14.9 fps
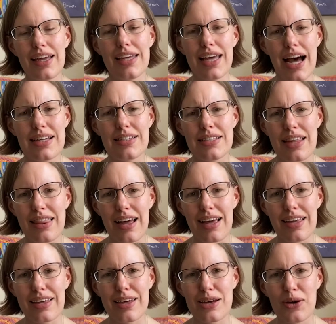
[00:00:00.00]
Yes,
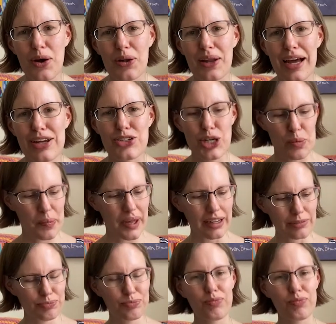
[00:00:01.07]
thank you, online shopping.